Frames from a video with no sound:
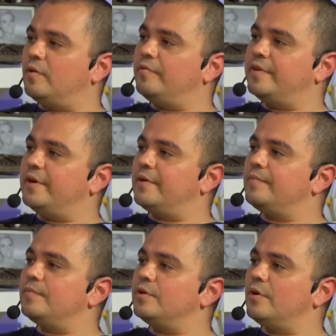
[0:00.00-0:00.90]
over there,
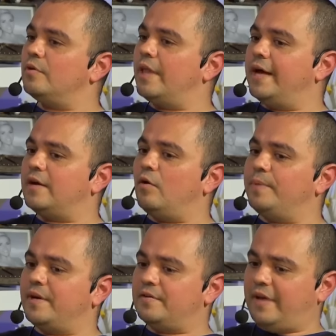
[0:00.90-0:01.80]
you know, like
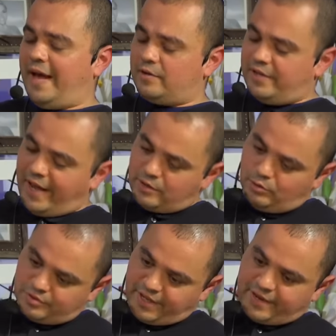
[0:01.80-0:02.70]
because ang- the
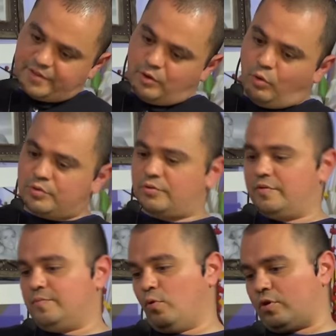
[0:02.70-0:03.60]
Anglo-Saxon culture
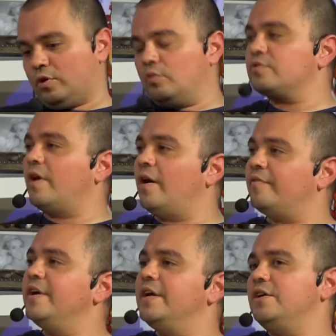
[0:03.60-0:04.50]
is more closed
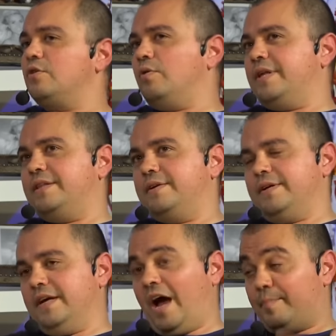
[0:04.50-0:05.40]
off, you know, and the
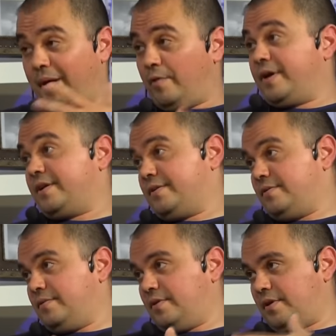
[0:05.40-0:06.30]
Iberic
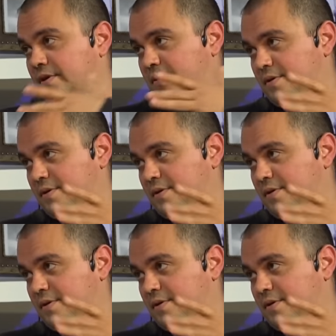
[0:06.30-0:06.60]
uh,